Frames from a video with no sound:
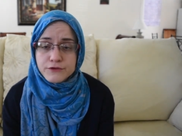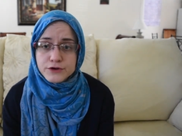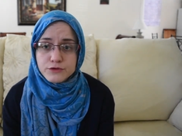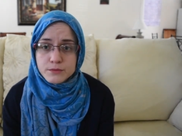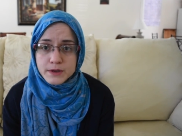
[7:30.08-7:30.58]
for
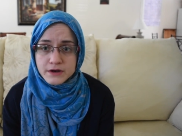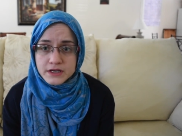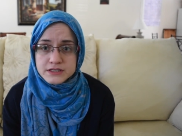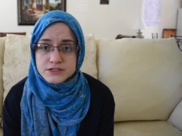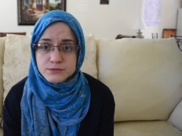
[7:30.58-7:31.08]
you
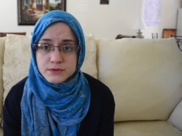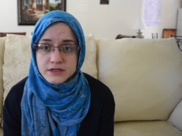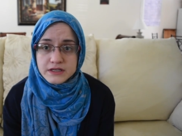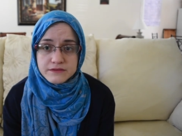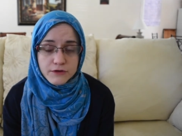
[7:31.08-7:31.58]
Americans to
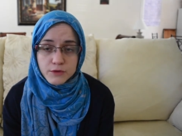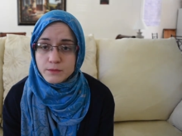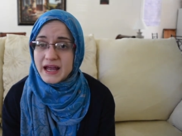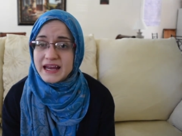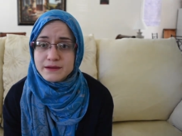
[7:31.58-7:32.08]
believe or
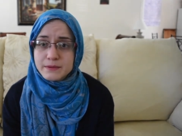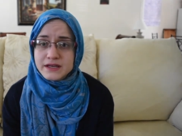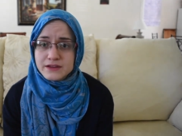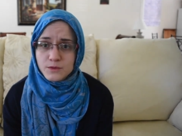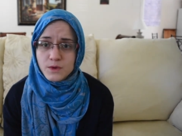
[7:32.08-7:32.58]
anybody
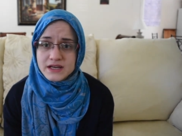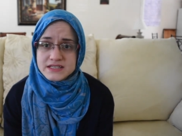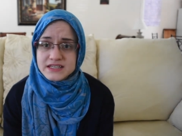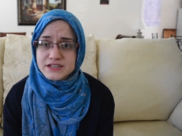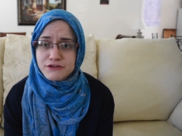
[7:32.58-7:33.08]
in the
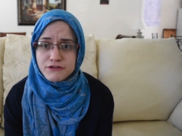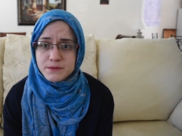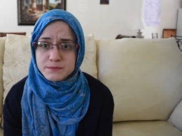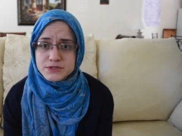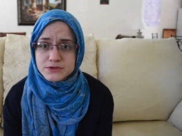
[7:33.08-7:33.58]
West and
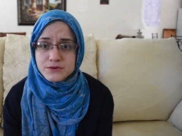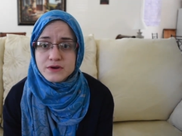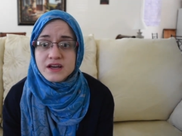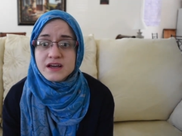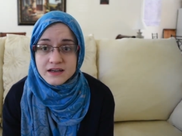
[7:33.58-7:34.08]
Europe too.
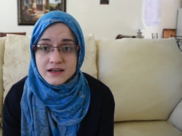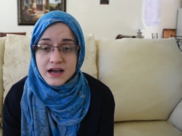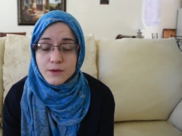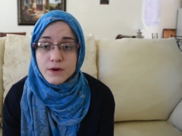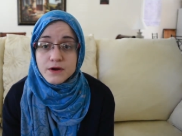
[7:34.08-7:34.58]

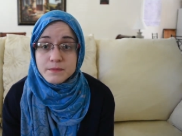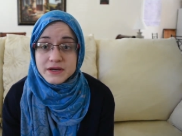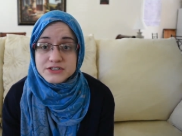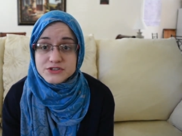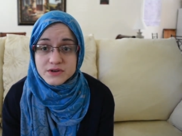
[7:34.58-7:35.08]
I wear it
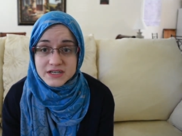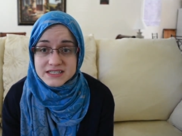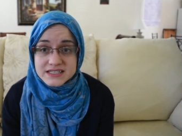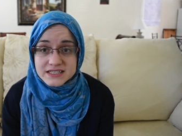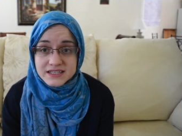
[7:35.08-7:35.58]
by
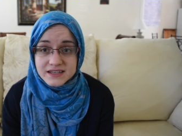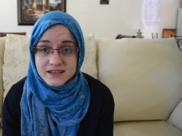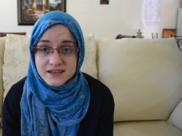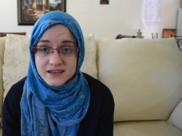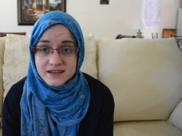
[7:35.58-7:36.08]
choice.
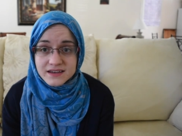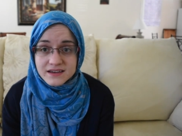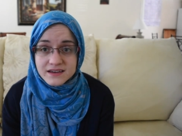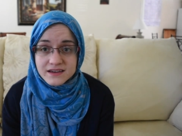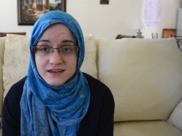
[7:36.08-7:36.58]

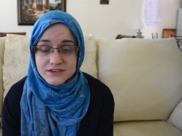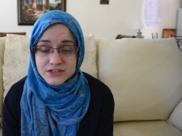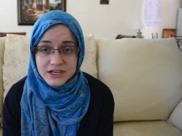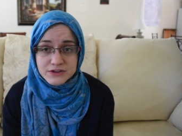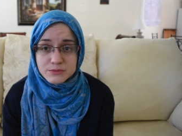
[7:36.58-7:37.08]

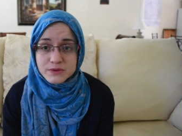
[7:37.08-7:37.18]
Can you